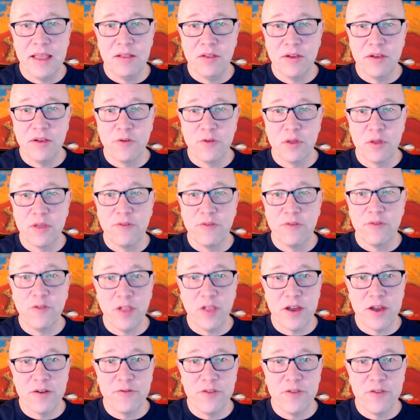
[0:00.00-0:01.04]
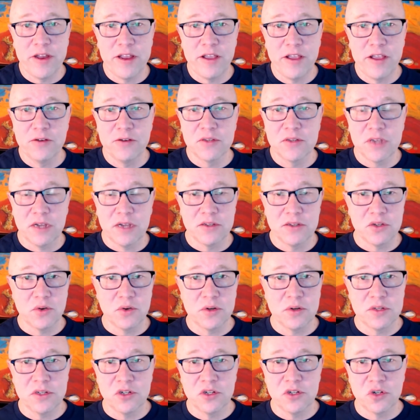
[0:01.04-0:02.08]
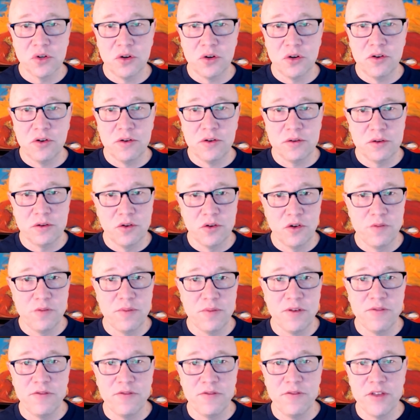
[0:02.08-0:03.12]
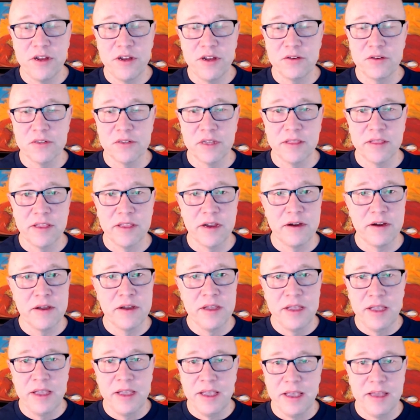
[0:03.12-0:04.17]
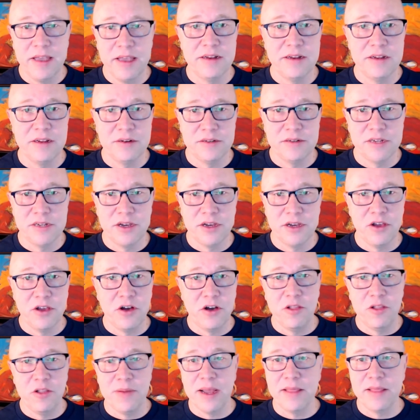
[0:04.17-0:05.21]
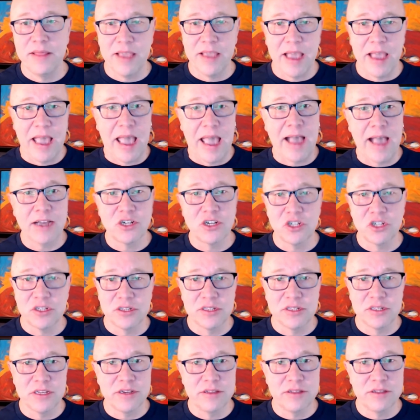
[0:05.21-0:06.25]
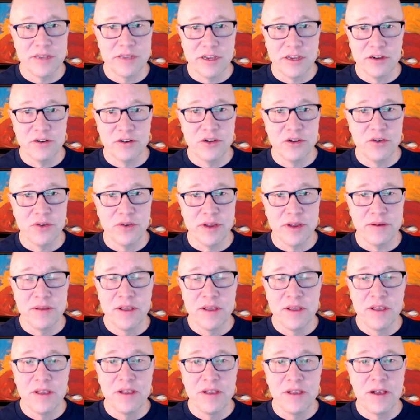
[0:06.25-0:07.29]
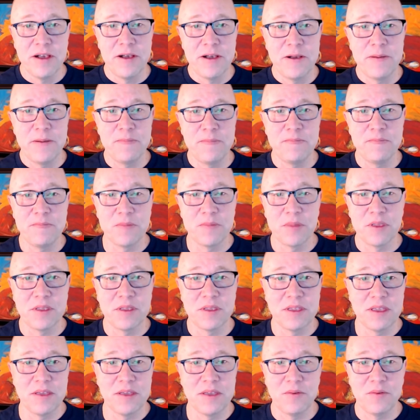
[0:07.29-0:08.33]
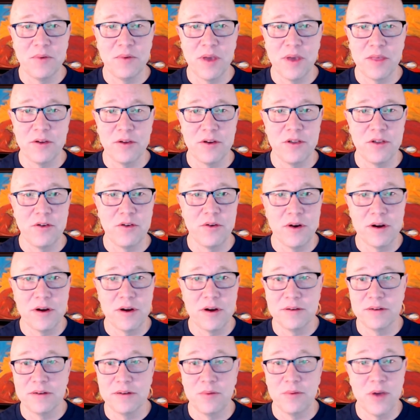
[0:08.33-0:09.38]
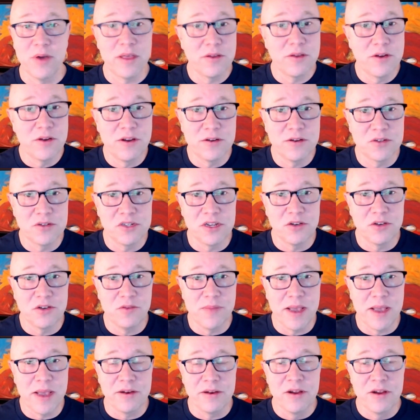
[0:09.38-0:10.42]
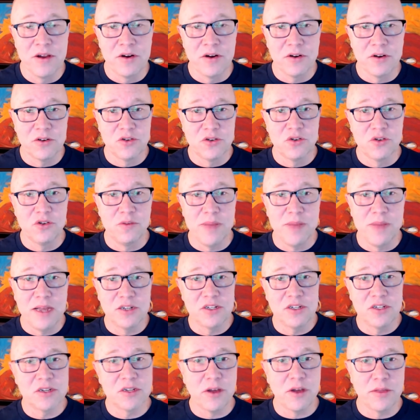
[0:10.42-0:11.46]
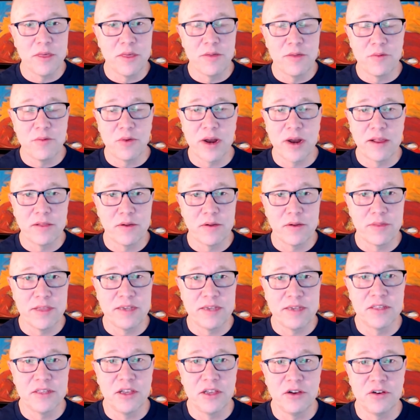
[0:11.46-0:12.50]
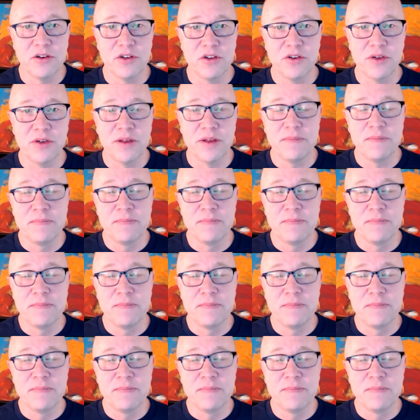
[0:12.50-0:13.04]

look for the Flare videos on source control, group of videos on there, and it'll tell you all about the actions that you're doing. Whether you're single bound or dual bound, just all the regular things that you're doing.